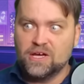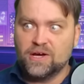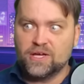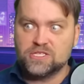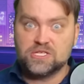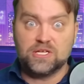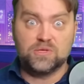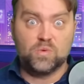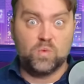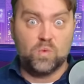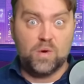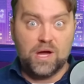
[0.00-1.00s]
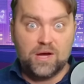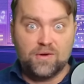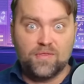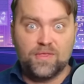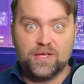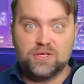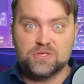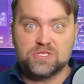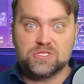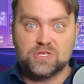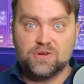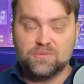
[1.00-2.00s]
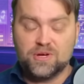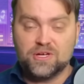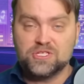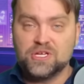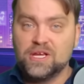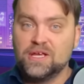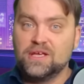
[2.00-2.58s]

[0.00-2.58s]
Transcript: I said, wow, thank you so much.